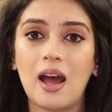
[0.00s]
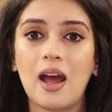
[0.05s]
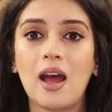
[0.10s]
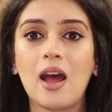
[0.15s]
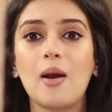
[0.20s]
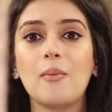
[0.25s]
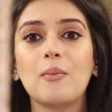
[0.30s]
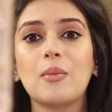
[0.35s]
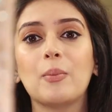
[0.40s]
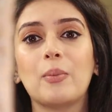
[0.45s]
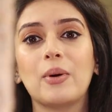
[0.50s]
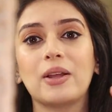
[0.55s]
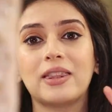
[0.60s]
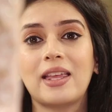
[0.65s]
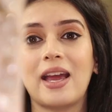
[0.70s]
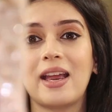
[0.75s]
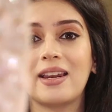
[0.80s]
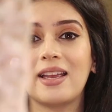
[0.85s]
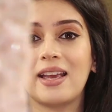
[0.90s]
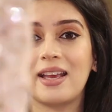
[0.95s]
um,
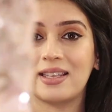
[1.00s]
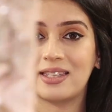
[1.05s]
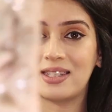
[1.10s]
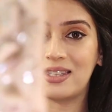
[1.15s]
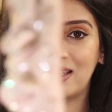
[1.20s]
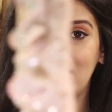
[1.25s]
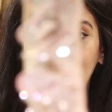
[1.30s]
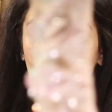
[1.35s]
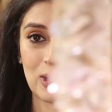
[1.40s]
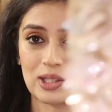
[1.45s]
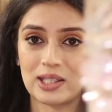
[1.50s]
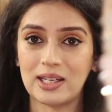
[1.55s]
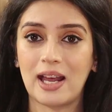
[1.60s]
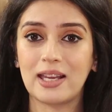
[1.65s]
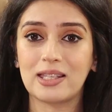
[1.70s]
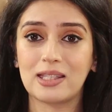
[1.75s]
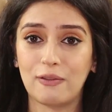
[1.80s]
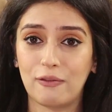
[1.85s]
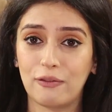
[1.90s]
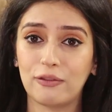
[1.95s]
but then it still looks
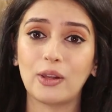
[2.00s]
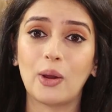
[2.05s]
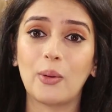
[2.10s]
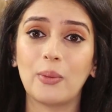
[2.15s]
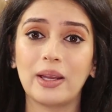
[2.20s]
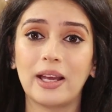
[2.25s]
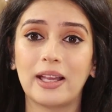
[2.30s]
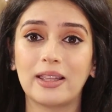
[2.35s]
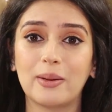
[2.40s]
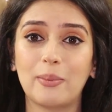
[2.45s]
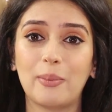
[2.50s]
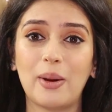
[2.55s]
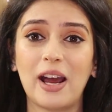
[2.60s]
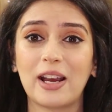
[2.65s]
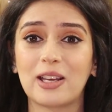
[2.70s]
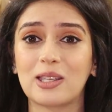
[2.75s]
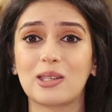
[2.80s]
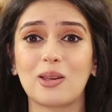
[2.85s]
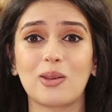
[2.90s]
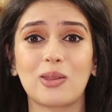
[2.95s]
nice and flowy at the
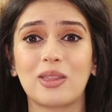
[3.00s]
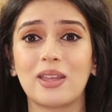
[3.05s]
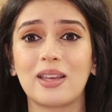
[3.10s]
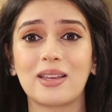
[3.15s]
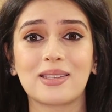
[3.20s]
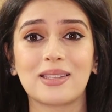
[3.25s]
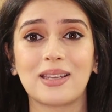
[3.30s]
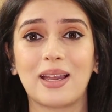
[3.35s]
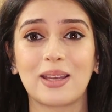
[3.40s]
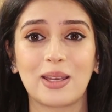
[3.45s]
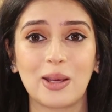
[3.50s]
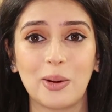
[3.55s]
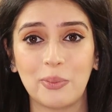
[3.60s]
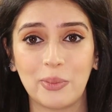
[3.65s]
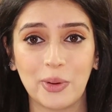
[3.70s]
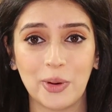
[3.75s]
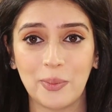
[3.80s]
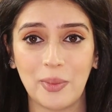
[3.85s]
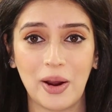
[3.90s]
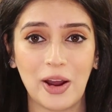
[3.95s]
back, so things like
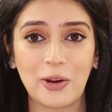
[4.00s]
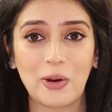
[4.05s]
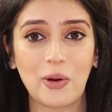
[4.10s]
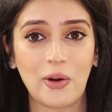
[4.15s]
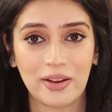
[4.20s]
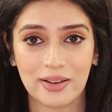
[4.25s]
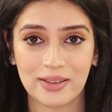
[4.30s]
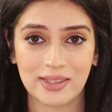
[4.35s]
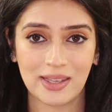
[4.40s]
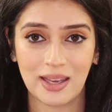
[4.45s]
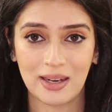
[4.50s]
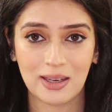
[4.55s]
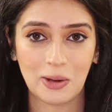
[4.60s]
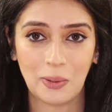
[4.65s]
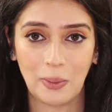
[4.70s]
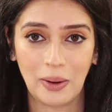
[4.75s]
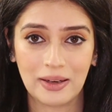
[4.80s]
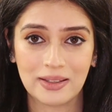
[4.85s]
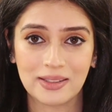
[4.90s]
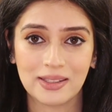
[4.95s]
your bum are not
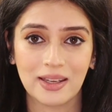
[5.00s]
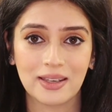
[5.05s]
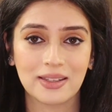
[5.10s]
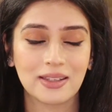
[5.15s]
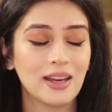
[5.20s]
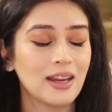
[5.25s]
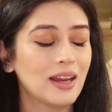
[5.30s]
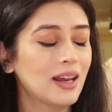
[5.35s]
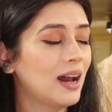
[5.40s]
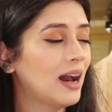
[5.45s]
accentuated.